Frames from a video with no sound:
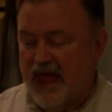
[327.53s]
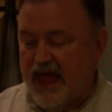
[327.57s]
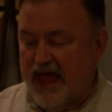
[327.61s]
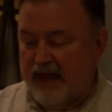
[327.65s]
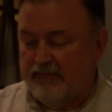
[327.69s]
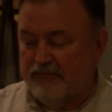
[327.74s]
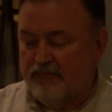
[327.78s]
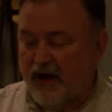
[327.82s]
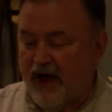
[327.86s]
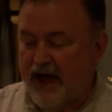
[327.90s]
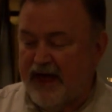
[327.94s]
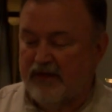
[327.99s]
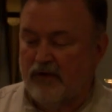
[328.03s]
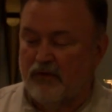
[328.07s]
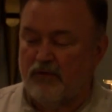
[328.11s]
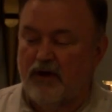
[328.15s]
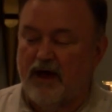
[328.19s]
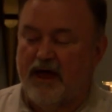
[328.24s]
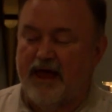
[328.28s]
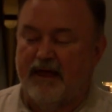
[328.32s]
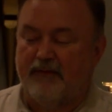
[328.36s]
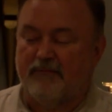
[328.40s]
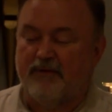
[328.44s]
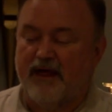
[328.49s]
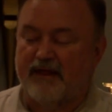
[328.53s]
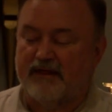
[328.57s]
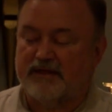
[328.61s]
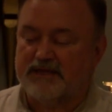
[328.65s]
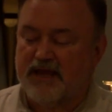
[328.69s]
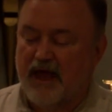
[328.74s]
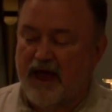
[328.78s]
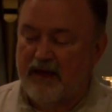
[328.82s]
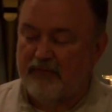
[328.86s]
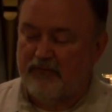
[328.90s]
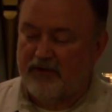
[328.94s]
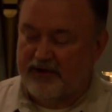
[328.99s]
And by the way, by the
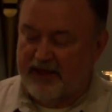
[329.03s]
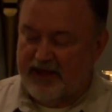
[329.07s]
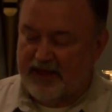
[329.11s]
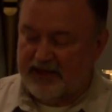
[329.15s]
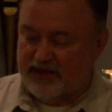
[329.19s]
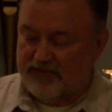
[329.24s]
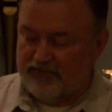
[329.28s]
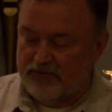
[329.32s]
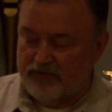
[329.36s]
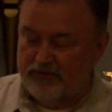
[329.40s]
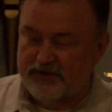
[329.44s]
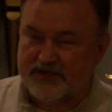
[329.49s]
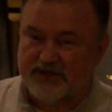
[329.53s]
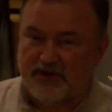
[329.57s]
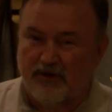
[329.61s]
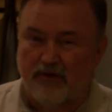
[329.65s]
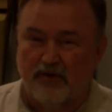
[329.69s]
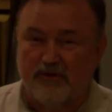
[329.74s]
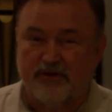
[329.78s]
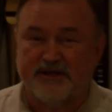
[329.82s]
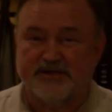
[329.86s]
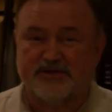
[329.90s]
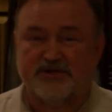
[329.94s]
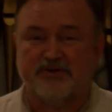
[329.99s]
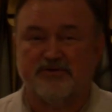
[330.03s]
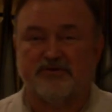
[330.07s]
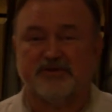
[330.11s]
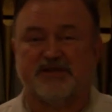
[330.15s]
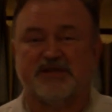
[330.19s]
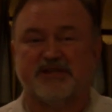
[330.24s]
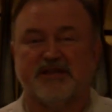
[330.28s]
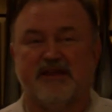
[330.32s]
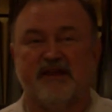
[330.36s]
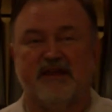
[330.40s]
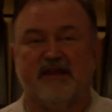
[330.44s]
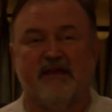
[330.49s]
time we get through this whole list, you'll
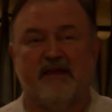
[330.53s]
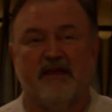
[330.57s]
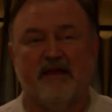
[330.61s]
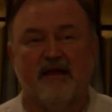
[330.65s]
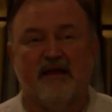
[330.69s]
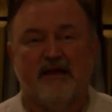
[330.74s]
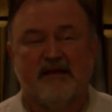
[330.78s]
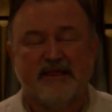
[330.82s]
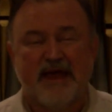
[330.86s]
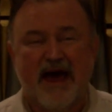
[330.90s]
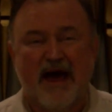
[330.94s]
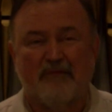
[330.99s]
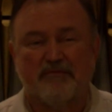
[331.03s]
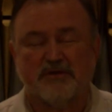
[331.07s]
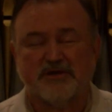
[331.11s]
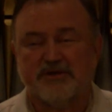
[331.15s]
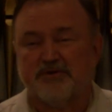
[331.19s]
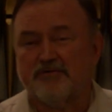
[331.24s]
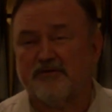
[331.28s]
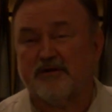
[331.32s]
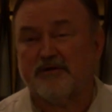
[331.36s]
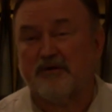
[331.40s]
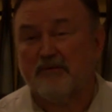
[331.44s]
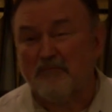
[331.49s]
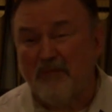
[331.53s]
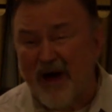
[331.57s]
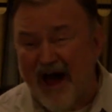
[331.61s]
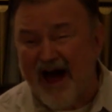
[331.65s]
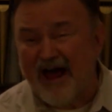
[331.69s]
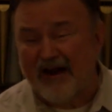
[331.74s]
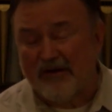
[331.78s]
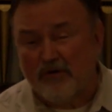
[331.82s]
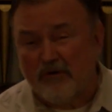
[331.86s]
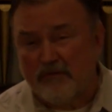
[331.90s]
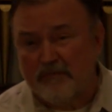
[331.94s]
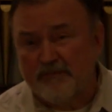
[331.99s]
see that was sort of the
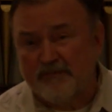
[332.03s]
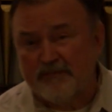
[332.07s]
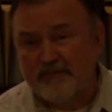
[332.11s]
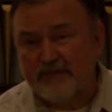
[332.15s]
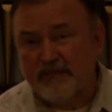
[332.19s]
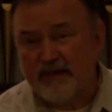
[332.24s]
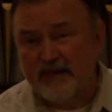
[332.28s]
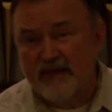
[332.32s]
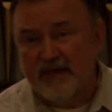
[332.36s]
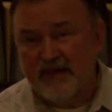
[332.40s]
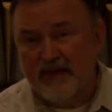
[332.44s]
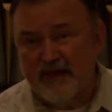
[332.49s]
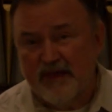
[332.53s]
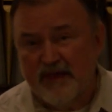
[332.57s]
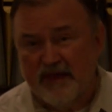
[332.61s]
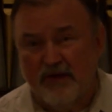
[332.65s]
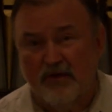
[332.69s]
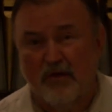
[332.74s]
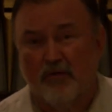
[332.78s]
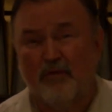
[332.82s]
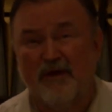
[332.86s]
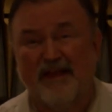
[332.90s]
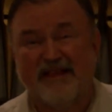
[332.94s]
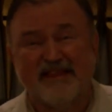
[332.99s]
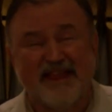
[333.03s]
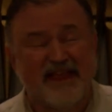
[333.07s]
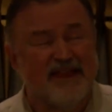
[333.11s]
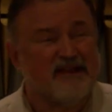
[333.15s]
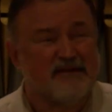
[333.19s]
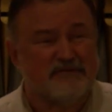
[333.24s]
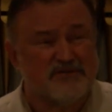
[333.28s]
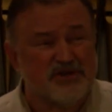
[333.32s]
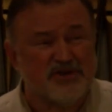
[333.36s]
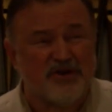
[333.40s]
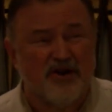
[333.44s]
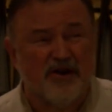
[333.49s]
model. You know, we think
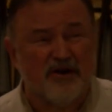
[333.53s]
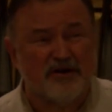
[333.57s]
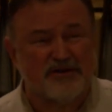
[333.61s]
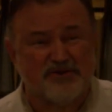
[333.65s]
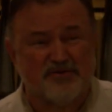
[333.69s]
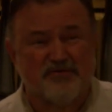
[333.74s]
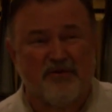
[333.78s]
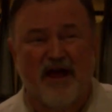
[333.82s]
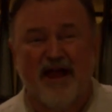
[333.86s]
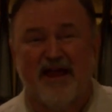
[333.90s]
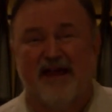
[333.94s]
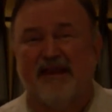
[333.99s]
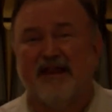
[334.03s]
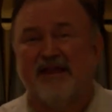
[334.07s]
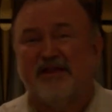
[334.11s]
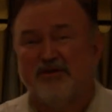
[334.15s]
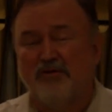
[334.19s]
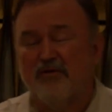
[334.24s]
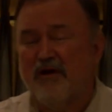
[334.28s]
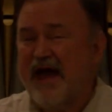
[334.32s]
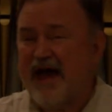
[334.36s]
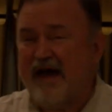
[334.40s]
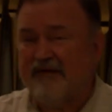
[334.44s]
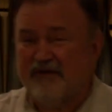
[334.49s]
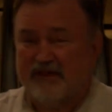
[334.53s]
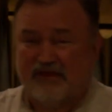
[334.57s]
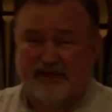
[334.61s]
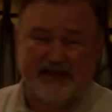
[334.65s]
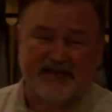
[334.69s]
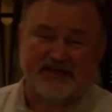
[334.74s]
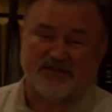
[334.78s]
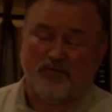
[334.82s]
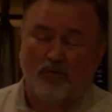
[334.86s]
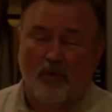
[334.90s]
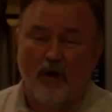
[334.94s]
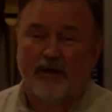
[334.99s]
of church, right? You have at
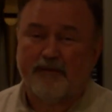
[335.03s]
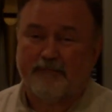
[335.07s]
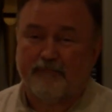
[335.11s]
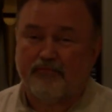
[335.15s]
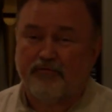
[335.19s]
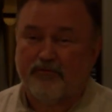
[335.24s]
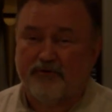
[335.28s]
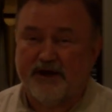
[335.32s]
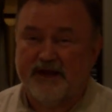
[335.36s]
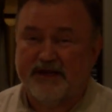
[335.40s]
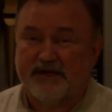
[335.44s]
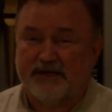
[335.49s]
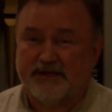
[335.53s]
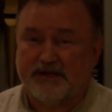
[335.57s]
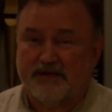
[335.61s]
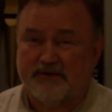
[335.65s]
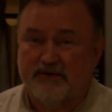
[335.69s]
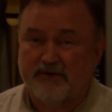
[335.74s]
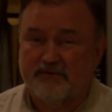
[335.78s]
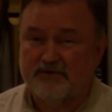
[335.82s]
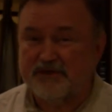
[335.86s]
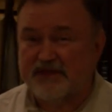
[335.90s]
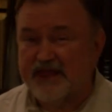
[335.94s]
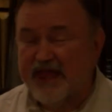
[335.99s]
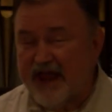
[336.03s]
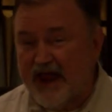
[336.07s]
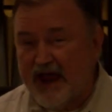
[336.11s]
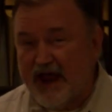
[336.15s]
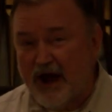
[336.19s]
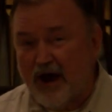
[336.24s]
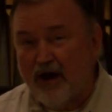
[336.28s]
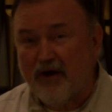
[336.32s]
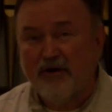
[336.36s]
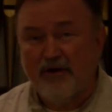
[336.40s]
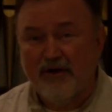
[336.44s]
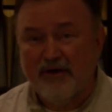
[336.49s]
least one priest who's
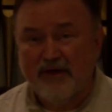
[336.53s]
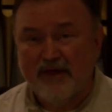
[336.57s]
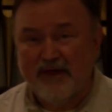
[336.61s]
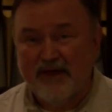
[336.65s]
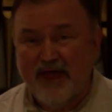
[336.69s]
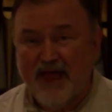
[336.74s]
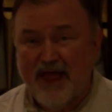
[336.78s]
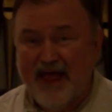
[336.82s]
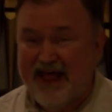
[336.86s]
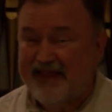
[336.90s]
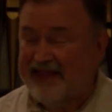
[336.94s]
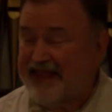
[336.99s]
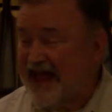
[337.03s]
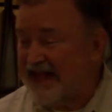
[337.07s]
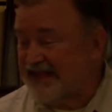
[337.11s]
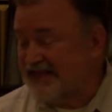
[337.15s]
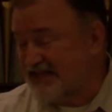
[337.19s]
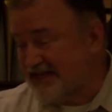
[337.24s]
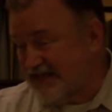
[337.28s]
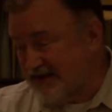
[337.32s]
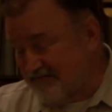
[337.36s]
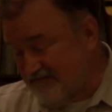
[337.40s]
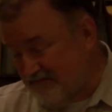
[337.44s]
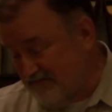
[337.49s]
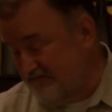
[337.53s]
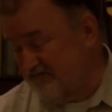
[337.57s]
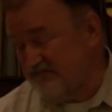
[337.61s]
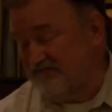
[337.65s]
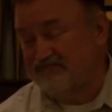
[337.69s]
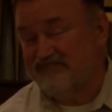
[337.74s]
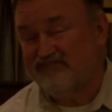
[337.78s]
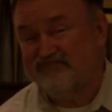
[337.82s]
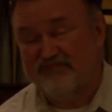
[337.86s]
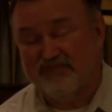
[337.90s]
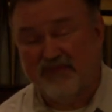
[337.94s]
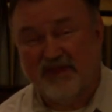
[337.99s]
there, and that's
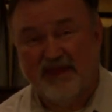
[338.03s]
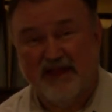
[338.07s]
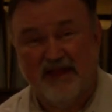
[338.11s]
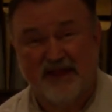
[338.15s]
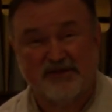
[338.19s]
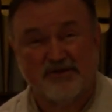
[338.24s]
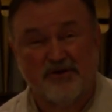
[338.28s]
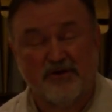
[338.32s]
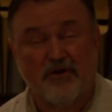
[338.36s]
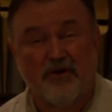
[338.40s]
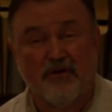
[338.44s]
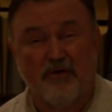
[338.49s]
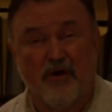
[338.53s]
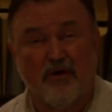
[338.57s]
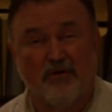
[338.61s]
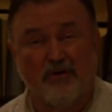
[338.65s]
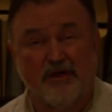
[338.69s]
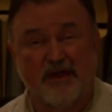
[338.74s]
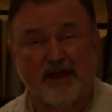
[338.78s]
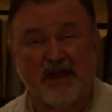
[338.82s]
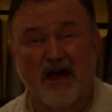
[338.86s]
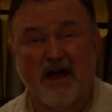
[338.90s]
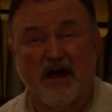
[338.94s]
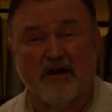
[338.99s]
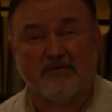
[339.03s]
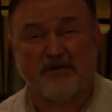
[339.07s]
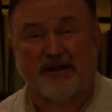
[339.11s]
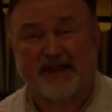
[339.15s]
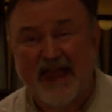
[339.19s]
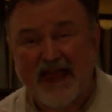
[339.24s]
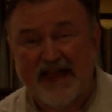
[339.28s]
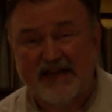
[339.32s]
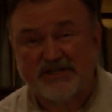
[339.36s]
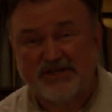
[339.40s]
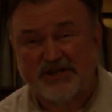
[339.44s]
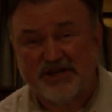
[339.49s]
his or her only
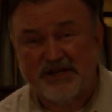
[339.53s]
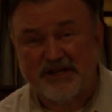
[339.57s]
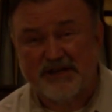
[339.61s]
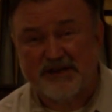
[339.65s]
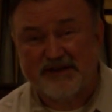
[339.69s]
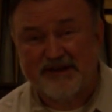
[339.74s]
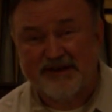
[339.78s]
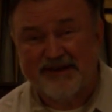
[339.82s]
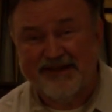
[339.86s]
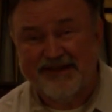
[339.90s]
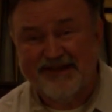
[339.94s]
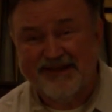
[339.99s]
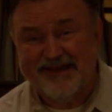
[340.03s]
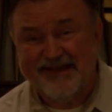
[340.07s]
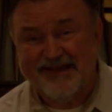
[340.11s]
congregation.